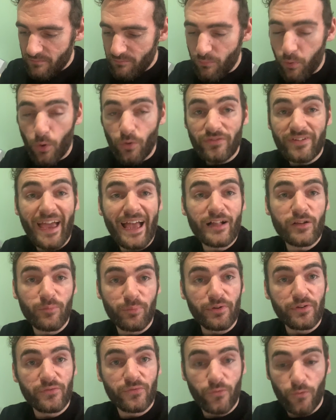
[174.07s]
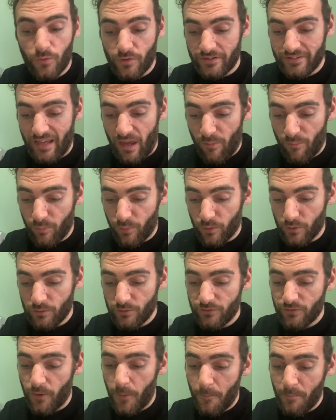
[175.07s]
Port Talbot, for example,
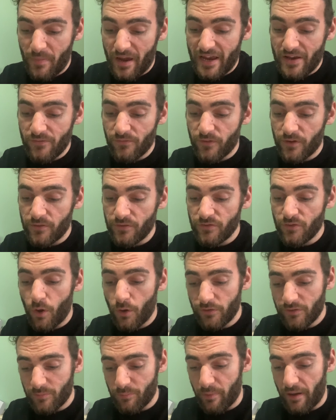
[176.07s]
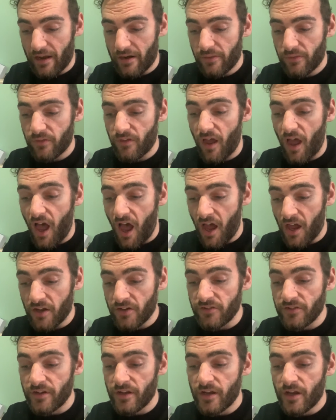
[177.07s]
so my fy nosbarth
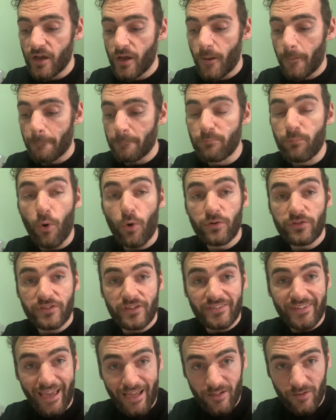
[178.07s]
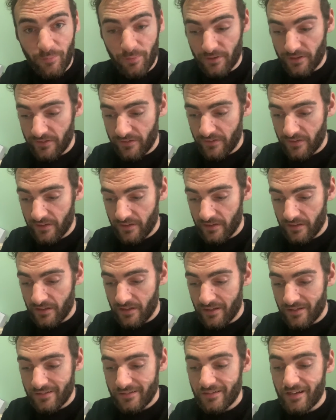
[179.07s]
Port Talbot
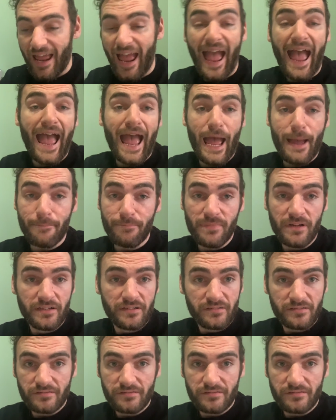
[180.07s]
am